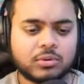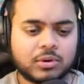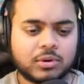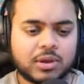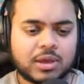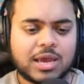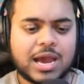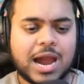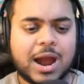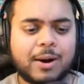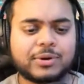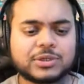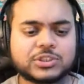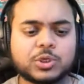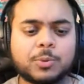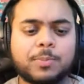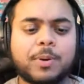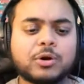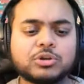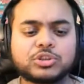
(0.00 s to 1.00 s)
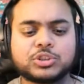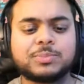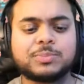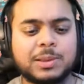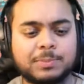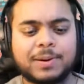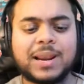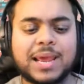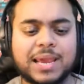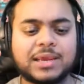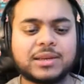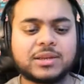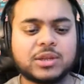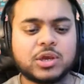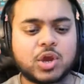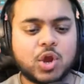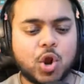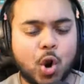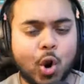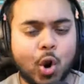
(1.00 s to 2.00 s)
how it's supposed to be played,
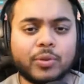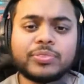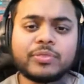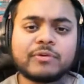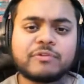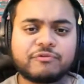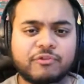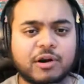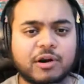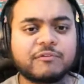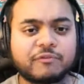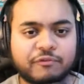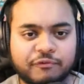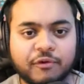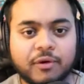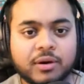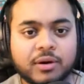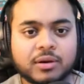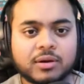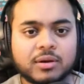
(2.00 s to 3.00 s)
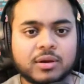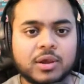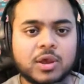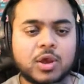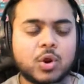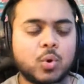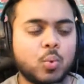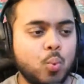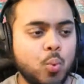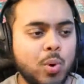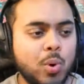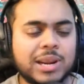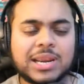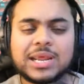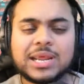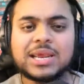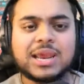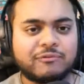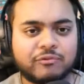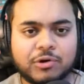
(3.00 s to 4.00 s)
on the front foot,
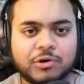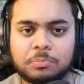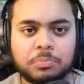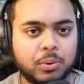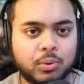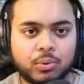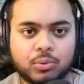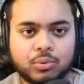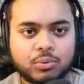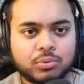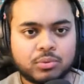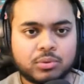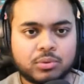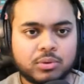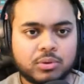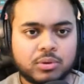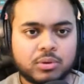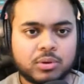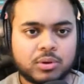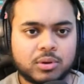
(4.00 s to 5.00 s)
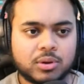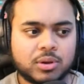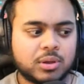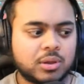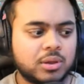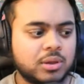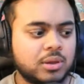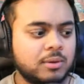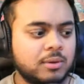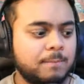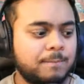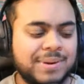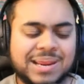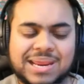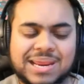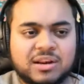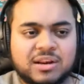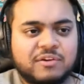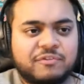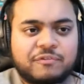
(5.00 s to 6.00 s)
winning every ball,
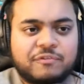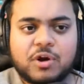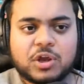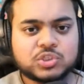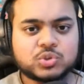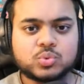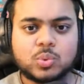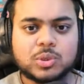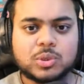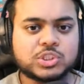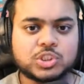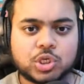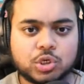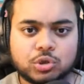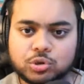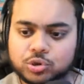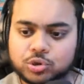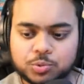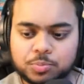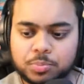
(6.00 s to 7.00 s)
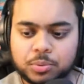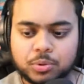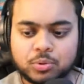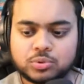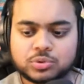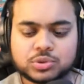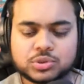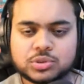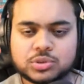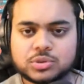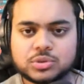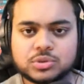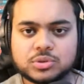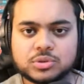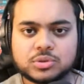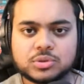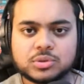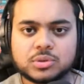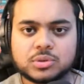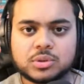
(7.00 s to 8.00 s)
being the first one to lose balls,
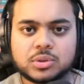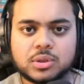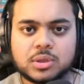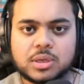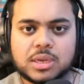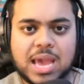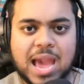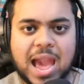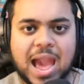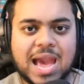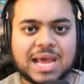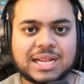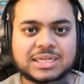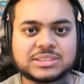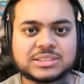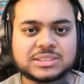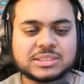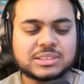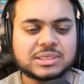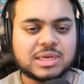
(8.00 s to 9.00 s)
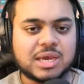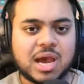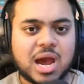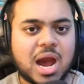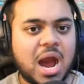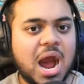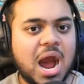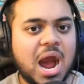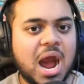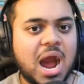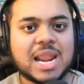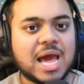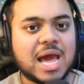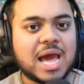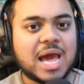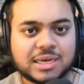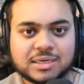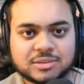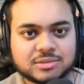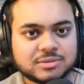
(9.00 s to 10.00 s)
and a high
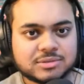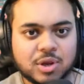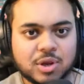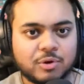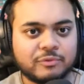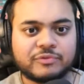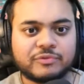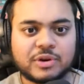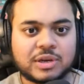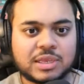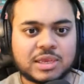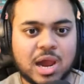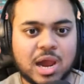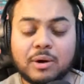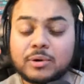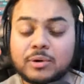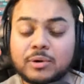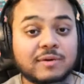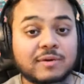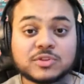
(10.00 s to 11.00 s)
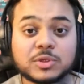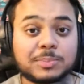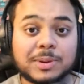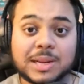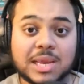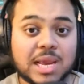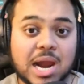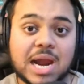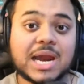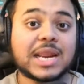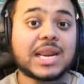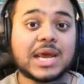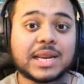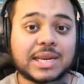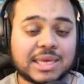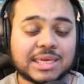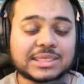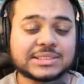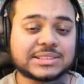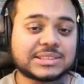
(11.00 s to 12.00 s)
line, hopefully. I would love to play a high line
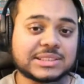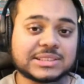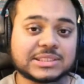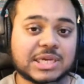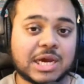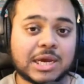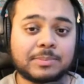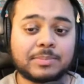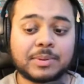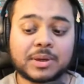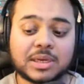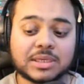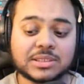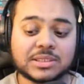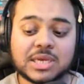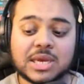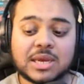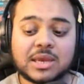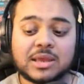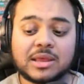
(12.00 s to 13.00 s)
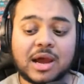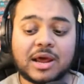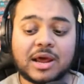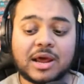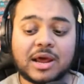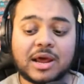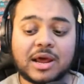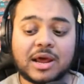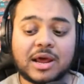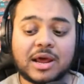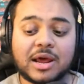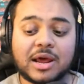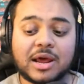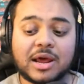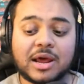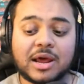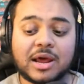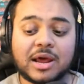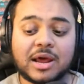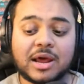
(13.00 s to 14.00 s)
against this side, because I don't think they're
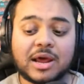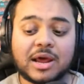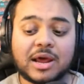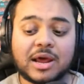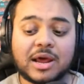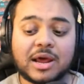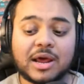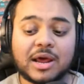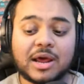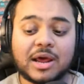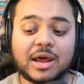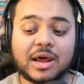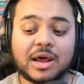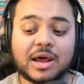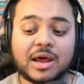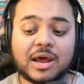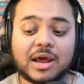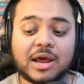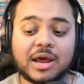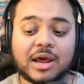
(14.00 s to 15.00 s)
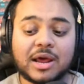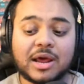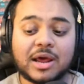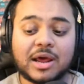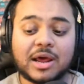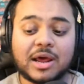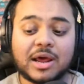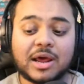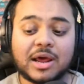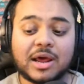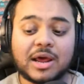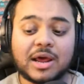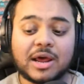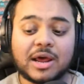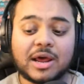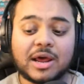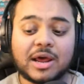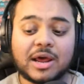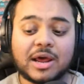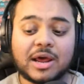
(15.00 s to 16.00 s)
good enough to be able to
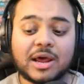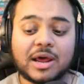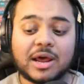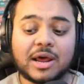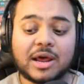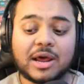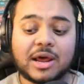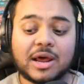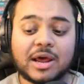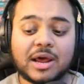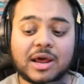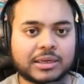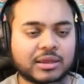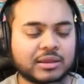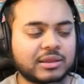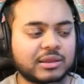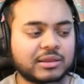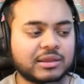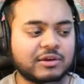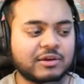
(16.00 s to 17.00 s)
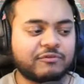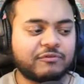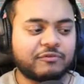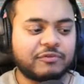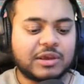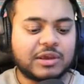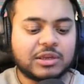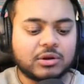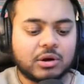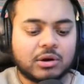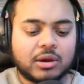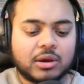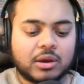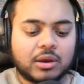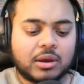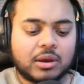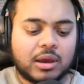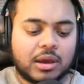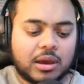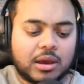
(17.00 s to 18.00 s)
run in behind. I think they feed
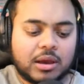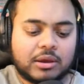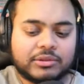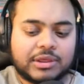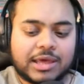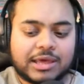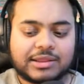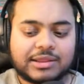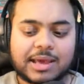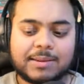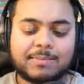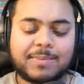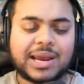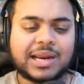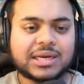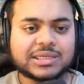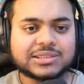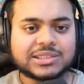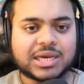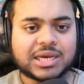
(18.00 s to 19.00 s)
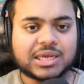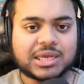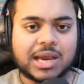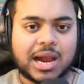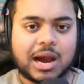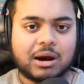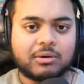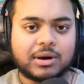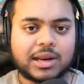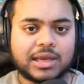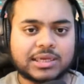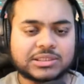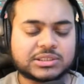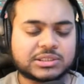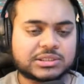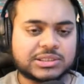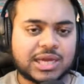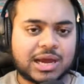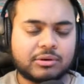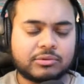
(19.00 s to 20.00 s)
their main attacking outlets
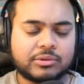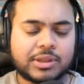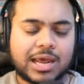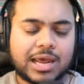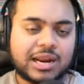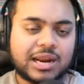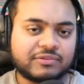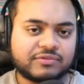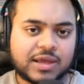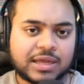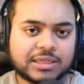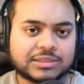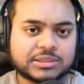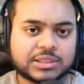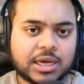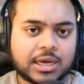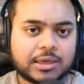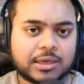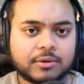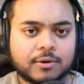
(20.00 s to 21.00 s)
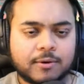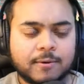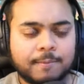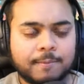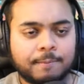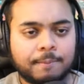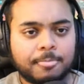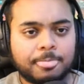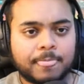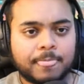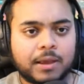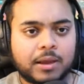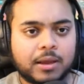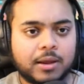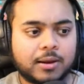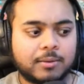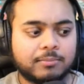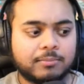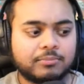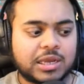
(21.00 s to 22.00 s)
down that left-hand side.
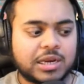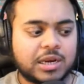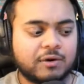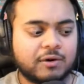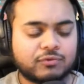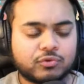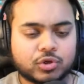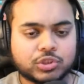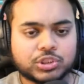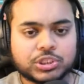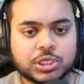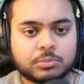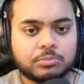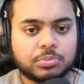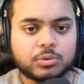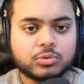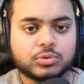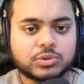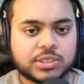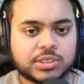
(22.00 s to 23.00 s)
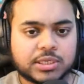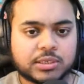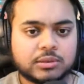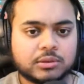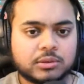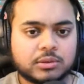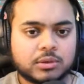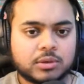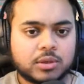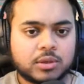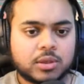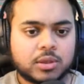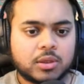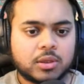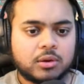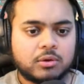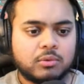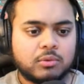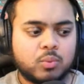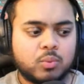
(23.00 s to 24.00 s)
They love crossing balls in
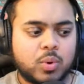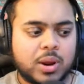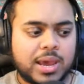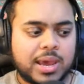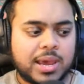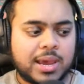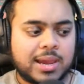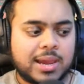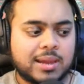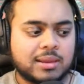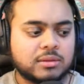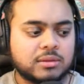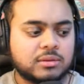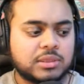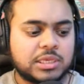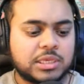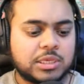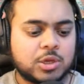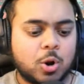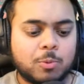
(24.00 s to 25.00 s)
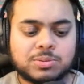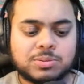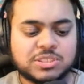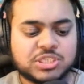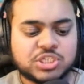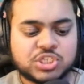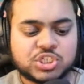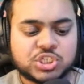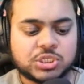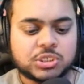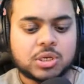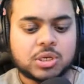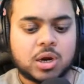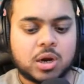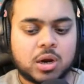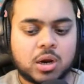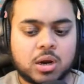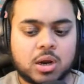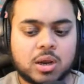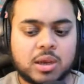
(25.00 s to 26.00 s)
where the opposition
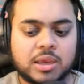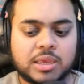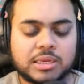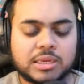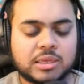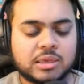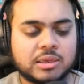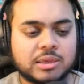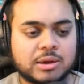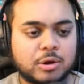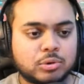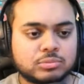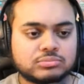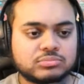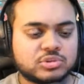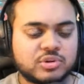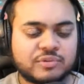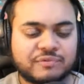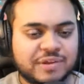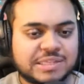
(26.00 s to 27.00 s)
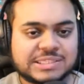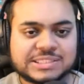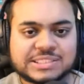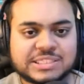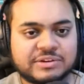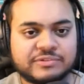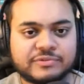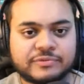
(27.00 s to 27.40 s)
are in a defensive